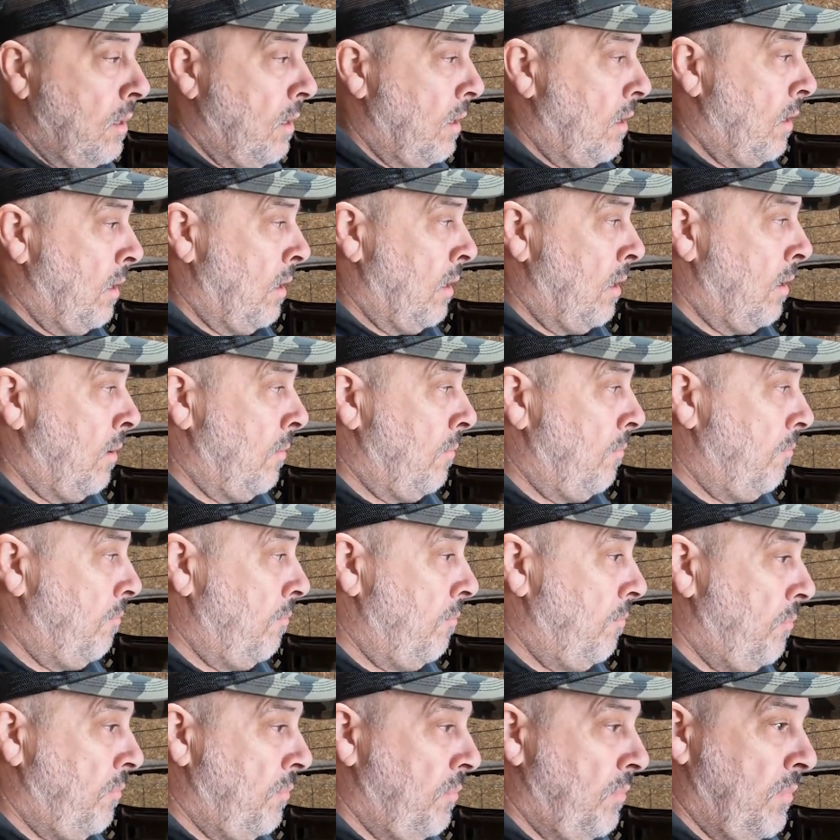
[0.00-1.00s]

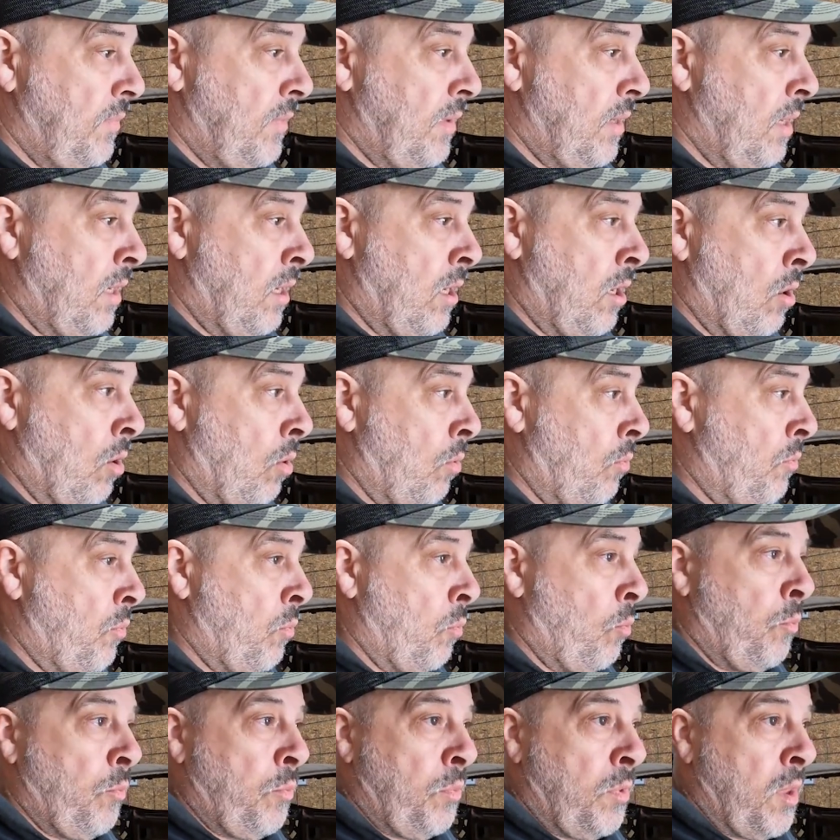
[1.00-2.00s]
You
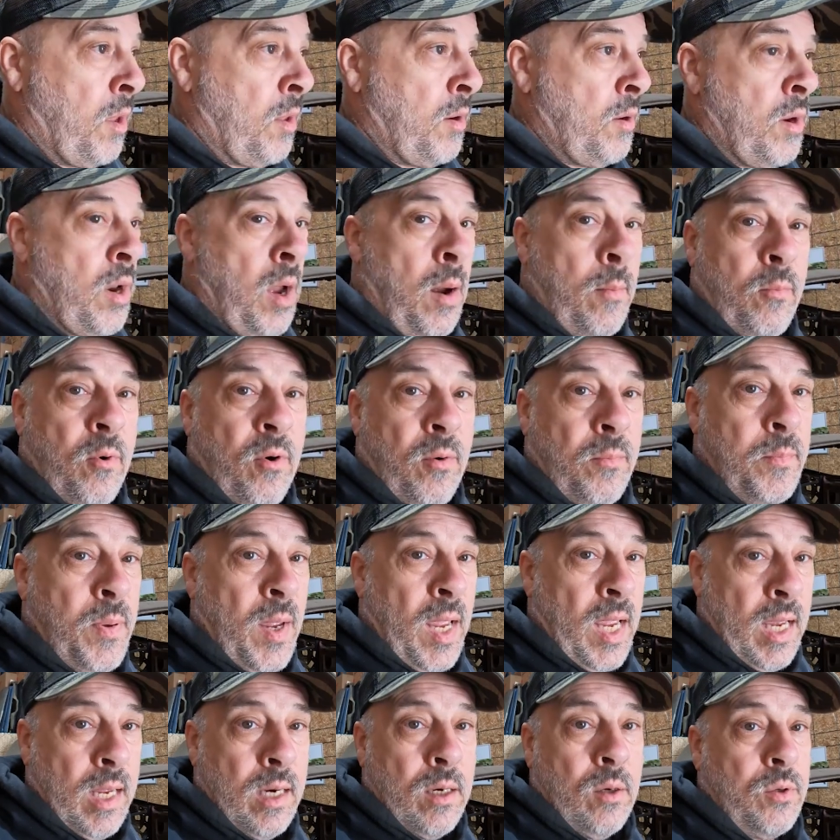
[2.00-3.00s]
know, the number of
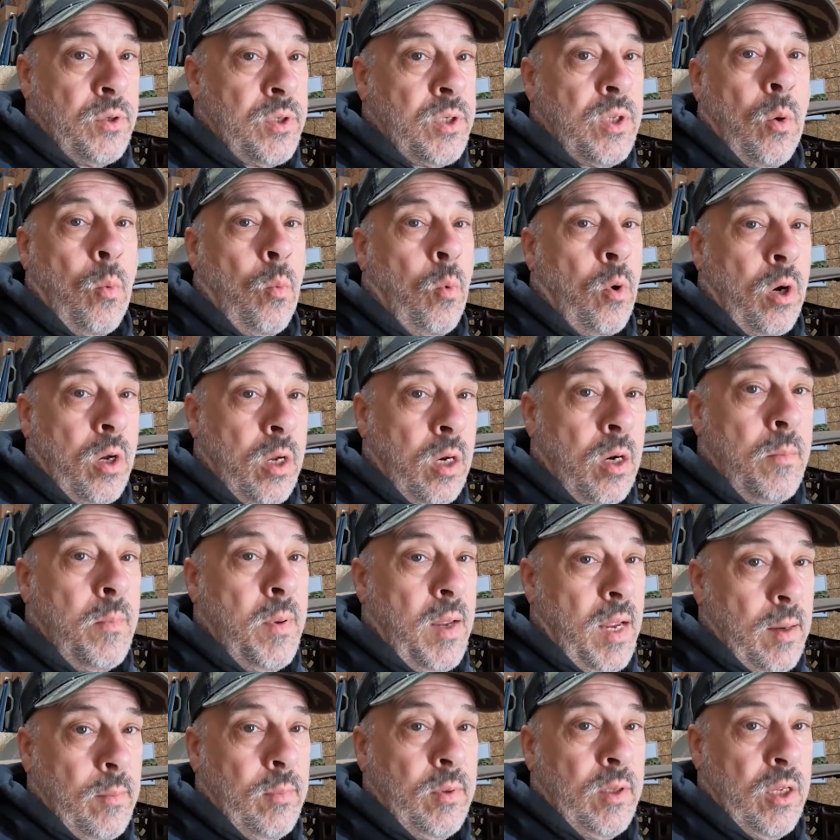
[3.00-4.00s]
panels that we're going to
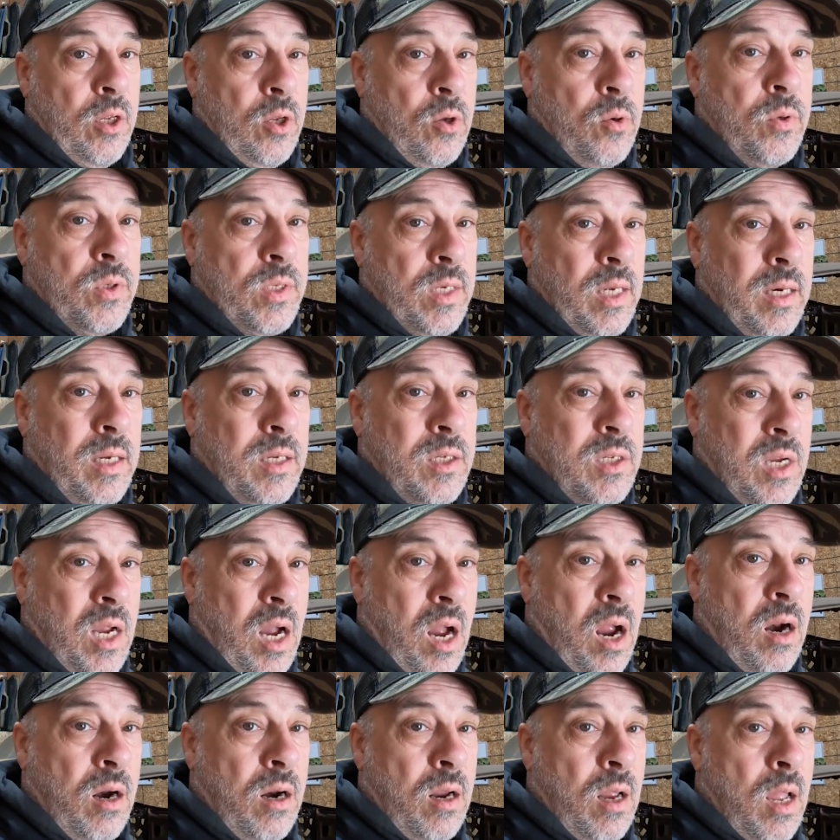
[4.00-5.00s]
be able to use on this
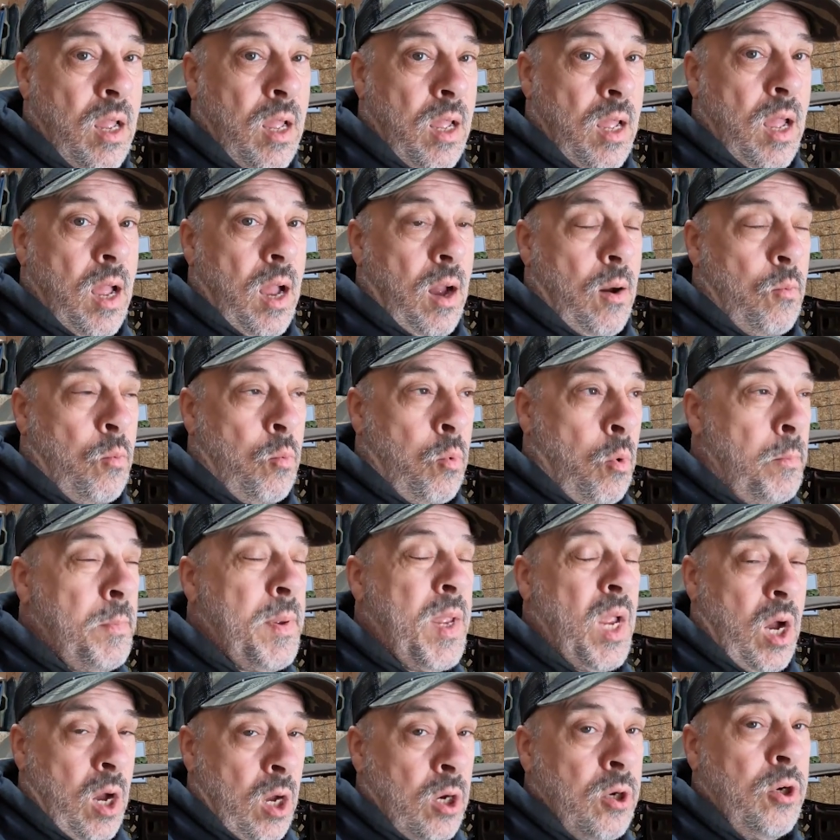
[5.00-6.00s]
car would
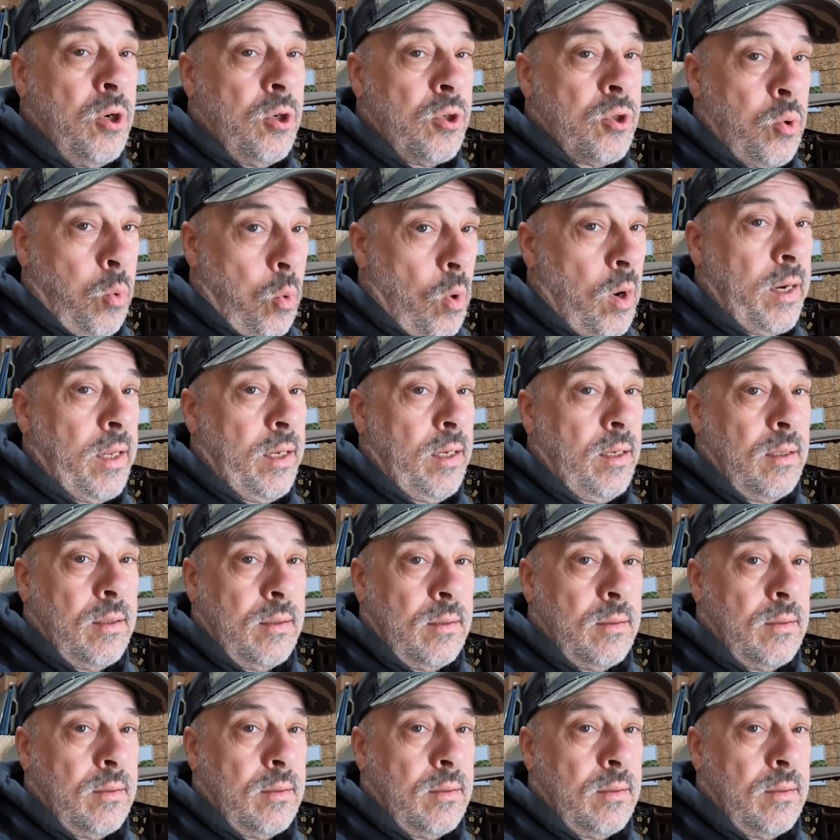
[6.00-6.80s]
be under 20